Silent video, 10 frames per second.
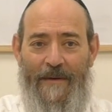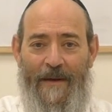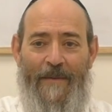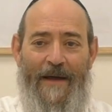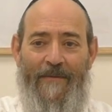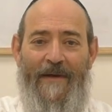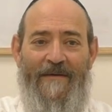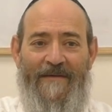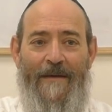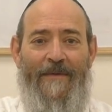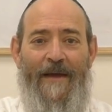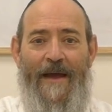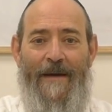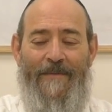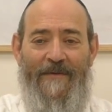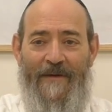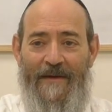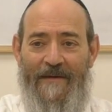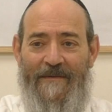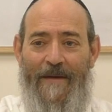And by the way, the same thing happens
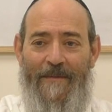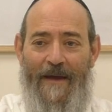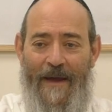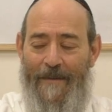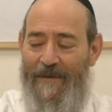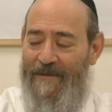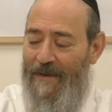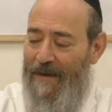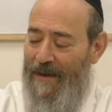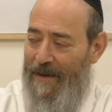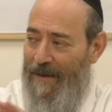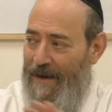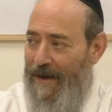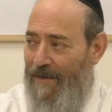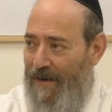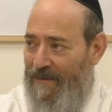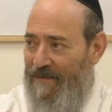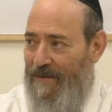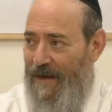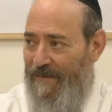in any
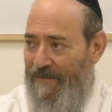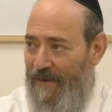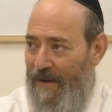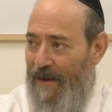areas in life.